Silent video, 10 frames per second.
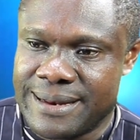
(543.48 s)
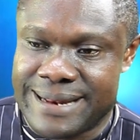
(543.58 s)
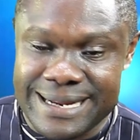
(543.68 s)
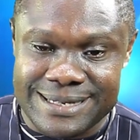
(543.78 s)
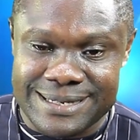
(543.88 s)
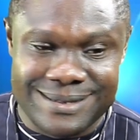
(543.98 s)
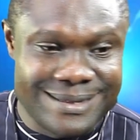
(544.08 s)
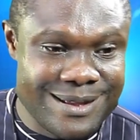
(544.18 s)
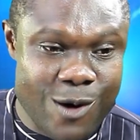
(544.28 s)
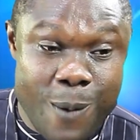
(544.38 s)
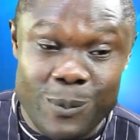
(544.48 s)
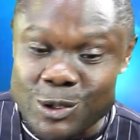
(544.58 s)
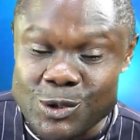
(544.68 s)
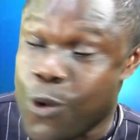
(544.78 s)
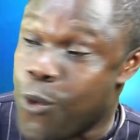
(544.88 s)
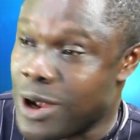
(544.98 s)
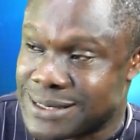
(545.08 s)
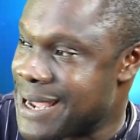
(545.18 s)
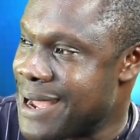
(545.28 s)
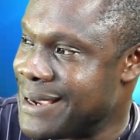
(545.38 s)
there's almost no
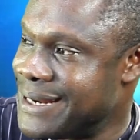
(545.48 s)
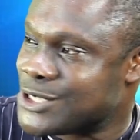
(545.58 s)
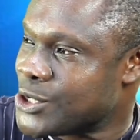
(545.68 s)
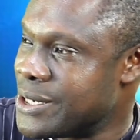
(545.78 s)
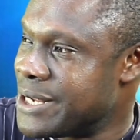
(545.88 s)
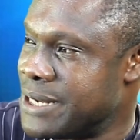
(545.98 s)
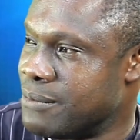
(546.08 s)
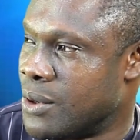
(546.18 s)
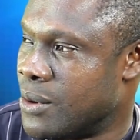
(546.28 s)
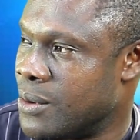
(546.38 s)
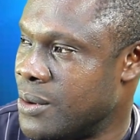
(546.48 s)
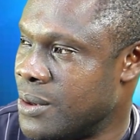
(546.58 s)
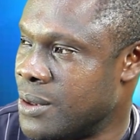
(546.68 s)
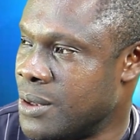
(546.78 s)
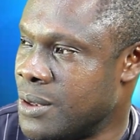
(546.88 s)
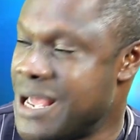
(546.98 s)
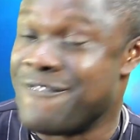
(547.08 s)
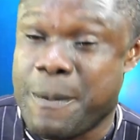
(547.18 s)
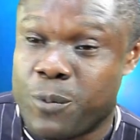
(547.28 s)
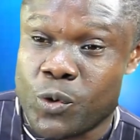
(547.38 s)
water in the soil anymore.
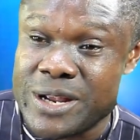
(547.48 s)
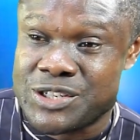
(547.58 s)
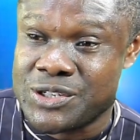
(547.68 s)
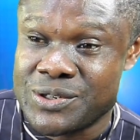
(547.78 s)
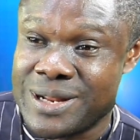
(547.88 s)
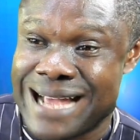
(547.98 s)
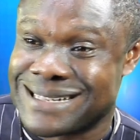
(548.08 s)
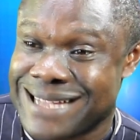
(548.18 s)
Evaporation has